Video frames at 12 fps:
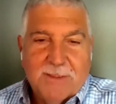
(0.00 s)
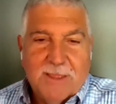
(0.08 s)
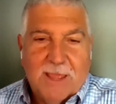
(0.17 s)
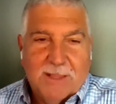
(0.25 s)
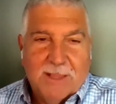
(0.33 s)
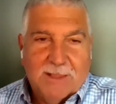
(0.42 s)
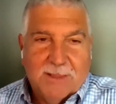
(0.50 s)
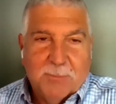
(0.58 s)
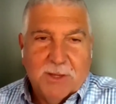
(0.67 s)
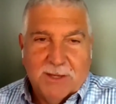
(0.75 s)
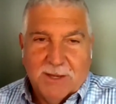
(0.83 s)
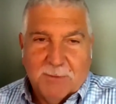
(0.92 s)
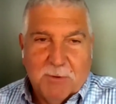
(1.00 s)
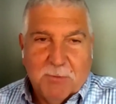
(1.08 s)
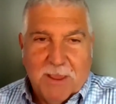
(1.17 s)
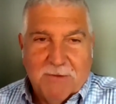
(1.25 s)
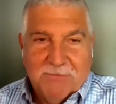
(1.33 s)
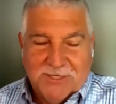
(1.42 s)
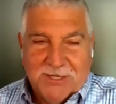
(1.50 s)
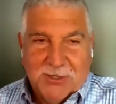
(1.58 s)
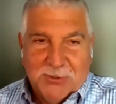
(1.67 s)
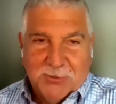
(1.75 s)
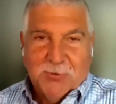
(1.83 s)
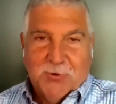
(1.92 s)
at the picnic, but we haven't seen
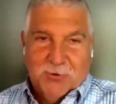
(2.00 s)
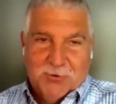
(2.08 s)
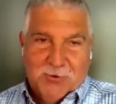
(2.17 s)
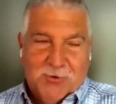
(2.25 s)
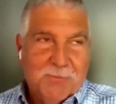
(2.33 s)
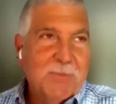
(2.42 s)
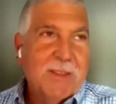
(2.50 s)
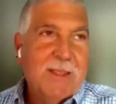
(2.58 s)
a dual hurdle.